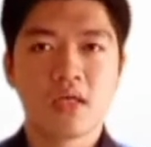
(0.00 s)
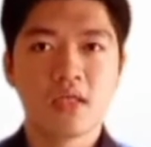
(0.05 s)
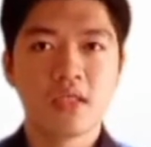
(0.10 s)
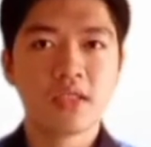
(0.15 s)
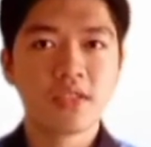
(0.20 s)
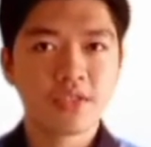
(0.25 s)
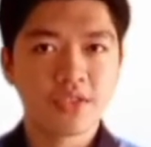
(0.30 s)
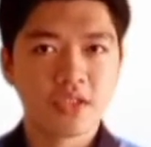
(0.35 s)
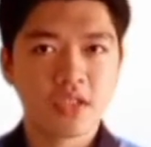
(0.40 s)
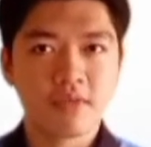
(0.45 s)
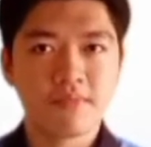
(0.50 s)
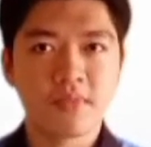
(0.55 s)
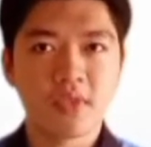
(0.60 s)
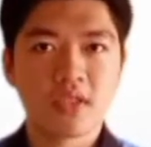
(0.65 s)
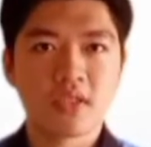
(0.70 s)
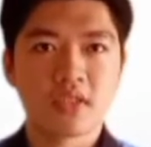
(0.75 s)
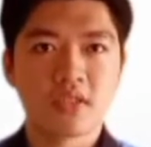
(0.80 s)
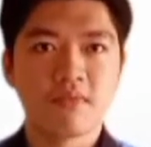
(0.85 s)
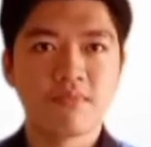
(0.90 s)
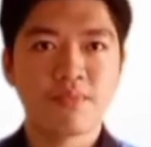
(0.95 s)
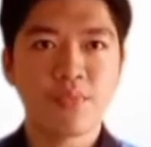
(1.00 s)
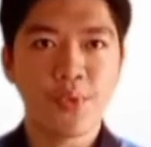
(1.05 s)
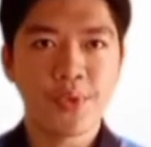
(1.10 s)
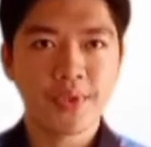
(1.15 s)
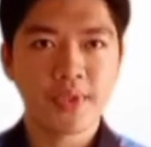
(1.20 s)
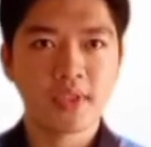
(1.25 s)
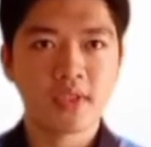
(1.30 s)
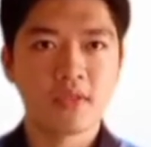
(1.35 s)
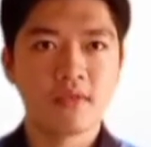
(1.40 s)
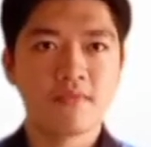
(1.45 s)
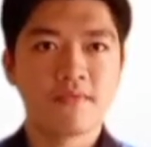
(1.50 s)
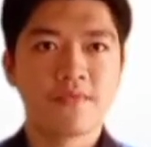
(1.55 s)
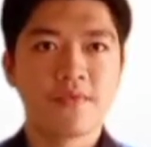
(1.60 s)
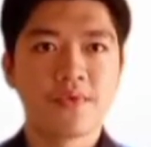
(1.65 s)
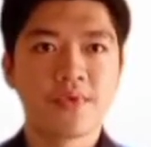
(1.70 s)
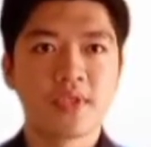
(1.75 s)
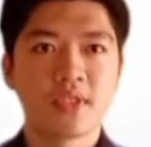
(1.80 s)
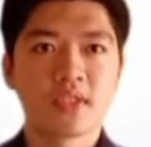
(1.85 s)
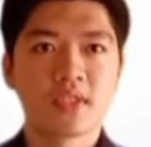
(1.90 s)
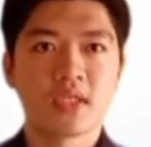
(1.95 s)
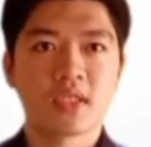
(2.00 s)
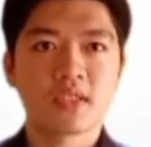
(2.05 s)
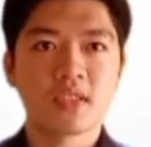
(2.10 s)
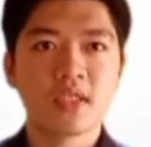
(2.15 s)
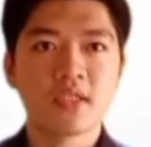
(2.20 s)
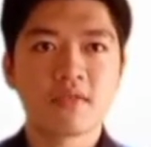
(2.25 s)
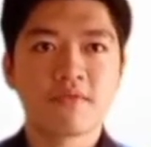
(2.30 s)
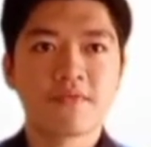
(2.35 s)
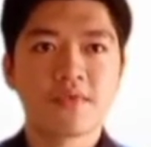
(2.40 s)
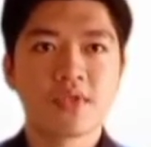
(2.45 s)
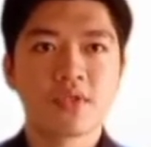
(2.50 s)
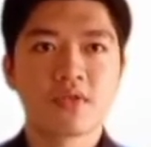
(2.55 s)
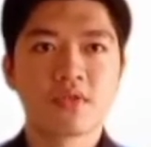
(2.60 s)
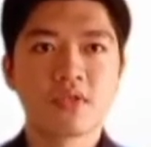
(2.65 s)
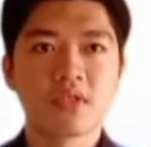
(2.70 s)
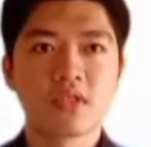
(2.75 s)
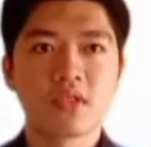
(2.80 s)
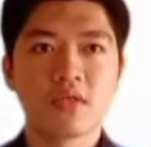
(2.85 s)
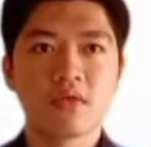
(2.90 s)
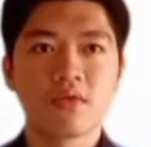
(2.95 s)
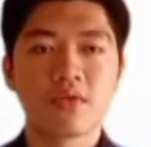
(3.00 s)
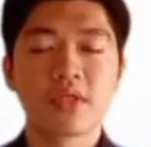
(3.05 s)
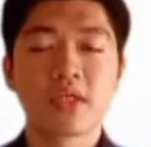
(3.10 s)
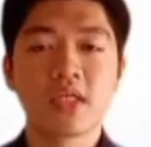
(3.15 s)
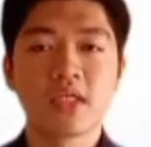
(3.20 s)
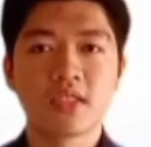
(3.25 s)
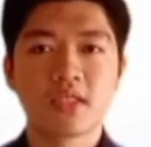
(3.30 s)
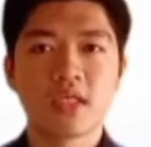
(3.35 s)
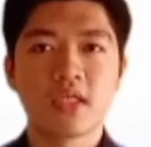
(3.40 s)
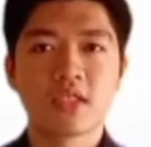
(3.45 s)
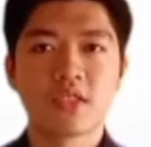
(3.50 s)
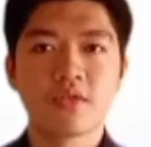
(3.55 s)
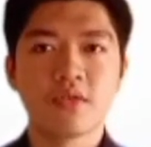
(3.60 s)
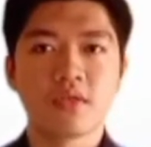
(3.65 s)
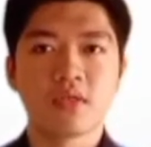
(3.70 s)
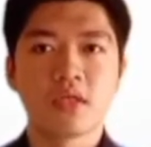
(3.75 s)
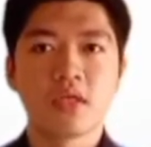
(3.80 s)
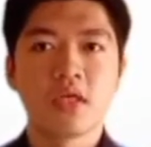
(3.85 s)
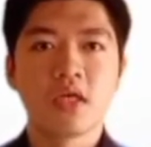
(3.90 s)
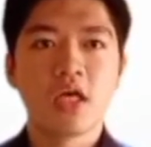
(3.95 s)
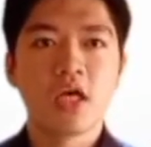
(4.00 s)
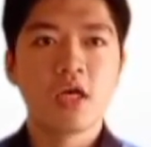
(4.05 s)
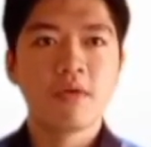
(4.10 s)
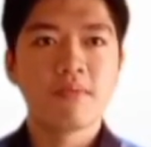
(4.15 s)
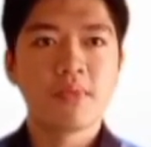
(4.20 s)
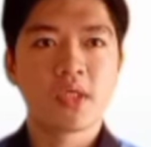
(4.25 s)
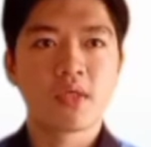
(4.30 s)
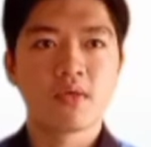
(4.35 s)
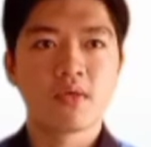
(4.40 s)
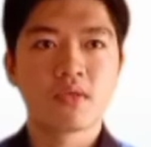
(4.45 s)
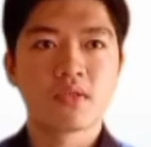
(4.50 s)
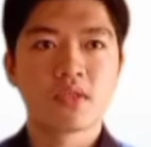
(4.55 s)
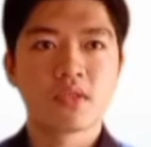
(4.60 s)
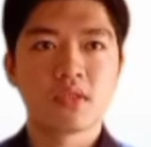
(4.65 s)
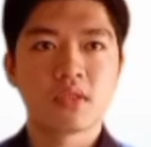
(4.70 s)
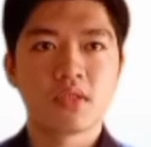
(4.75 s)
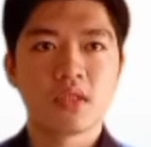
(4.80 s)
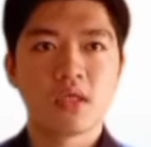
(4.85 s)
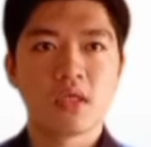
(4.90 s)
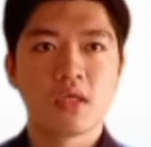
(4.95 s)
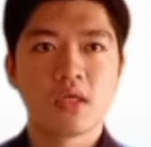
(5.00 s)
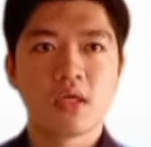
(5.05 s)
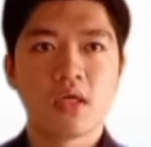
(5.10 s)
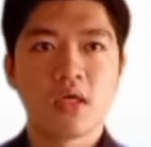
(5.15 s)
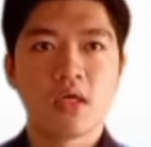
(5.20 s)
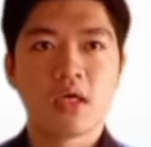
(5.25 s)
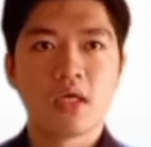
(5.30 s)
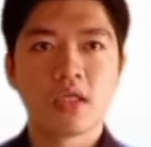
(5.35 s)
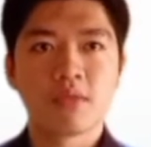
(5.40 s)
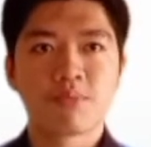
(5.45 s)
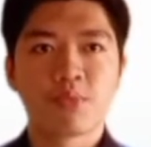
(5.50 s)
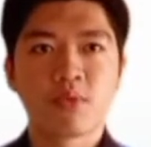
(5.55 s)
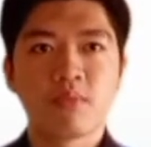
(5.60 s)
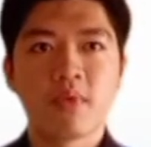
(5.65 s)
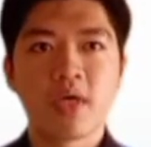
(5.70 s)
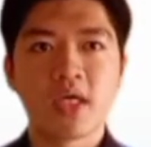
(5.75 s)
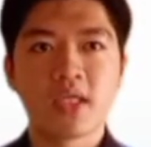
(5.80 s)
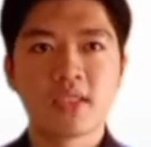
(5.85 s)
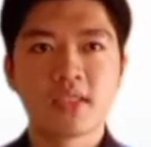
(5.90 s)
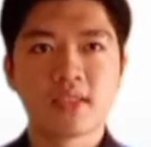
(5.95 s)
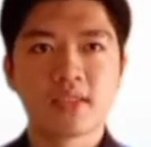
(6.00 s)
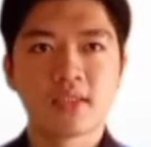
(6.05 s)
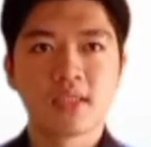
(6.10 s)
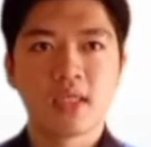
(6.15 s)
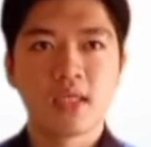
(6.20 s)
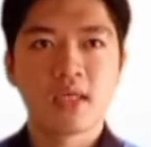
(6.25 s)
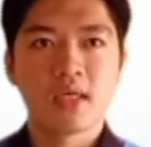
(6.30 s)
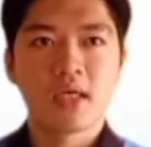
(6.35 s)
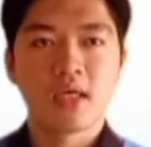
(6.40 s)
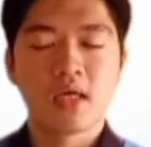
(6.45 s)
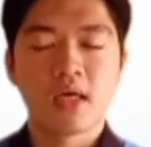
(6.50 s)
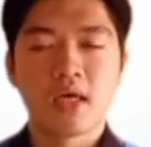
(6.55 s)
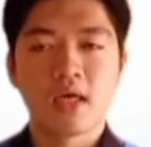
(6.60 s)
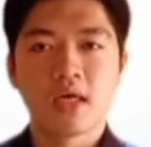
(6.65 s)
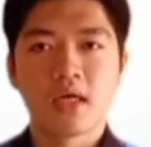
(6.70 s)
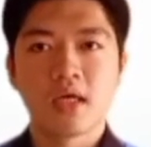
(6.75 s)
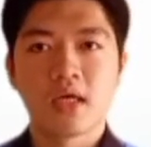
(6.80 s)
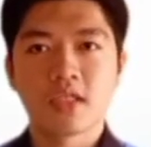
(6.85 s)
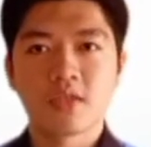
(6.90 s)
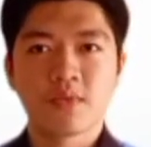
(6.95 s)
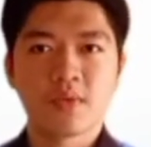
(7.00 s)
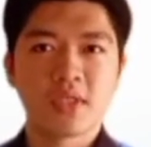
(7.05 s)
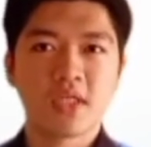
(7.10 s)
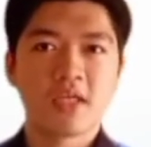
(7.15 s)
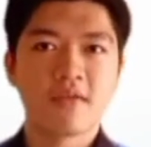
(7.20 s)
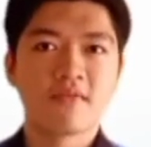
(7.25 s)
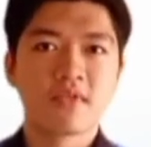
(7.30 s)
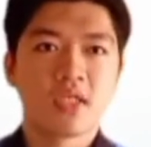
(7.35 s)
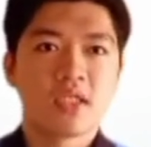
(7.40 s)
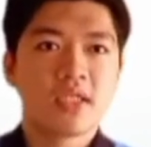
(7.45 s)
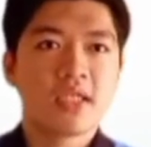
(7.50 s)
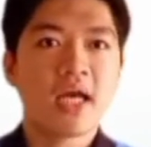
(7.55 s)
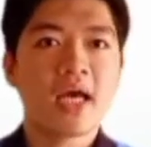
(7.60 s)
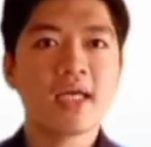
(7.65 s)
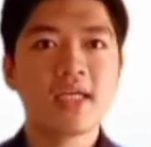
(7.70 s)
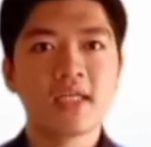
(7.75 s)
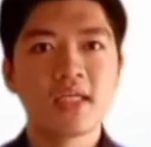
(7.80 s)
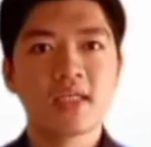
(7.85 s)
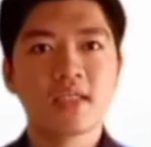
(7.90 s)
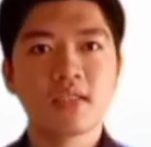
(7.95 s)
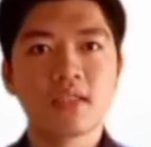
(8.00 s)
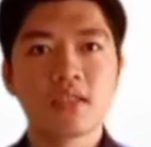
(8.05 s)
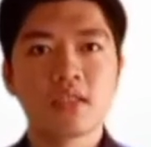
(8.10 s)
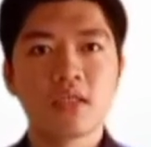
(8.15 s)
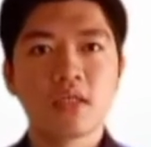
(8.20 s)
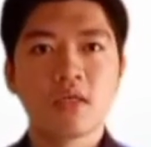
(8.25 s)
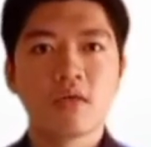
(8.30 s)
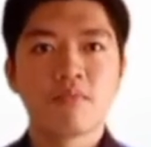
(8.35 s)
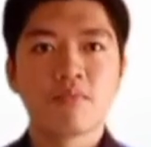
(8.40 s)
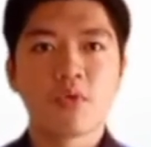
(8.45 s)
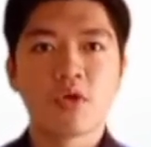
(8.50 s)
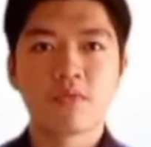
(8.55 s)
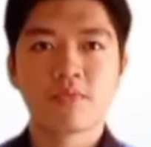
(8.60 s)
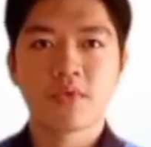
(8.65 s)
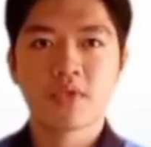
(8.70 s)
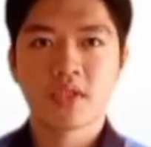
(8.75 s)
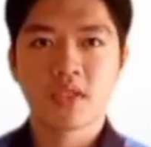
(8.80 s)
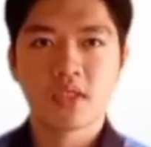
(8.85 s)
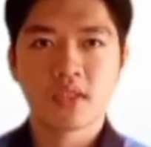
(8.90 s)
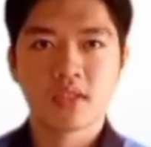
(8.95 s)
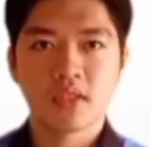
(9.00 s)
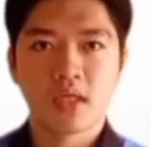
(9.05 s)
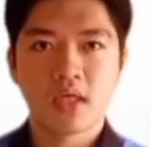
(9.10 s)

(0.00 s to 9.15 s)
Leadership is important for the success of an organization because it provides, as what I have said, guidance, purpose,